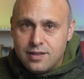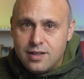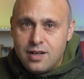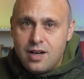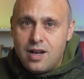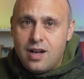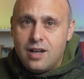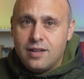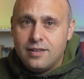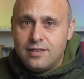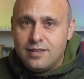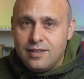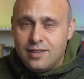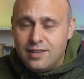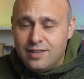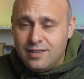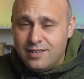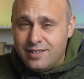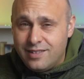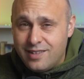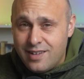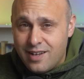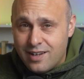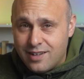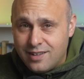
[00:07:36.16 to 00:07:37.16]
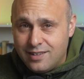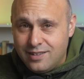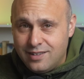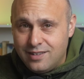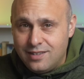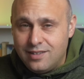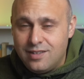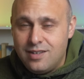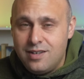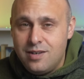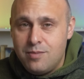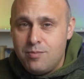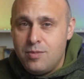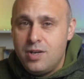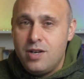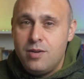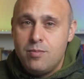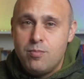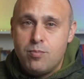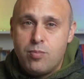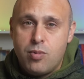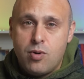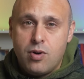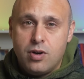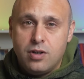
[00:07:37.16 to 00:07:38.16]
class is extremely
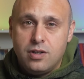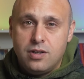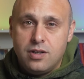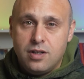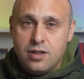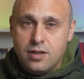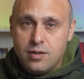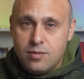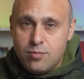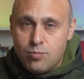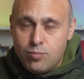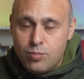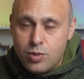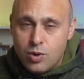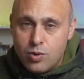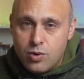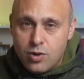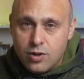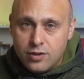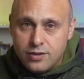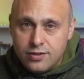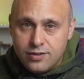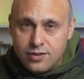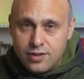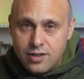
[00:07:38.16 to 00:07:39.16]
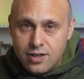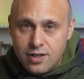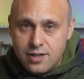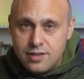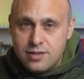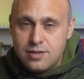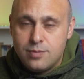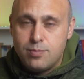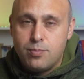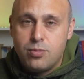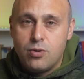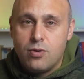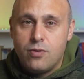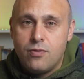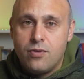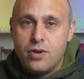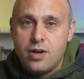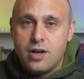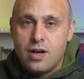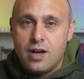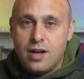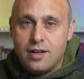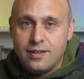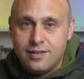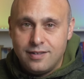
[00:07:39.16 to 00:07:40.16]
important because it's
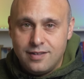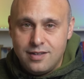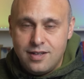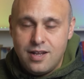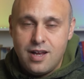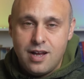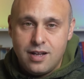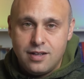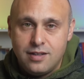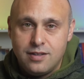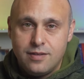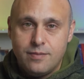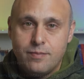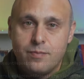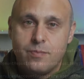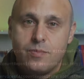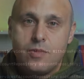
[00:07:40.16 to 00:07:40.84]
proving us that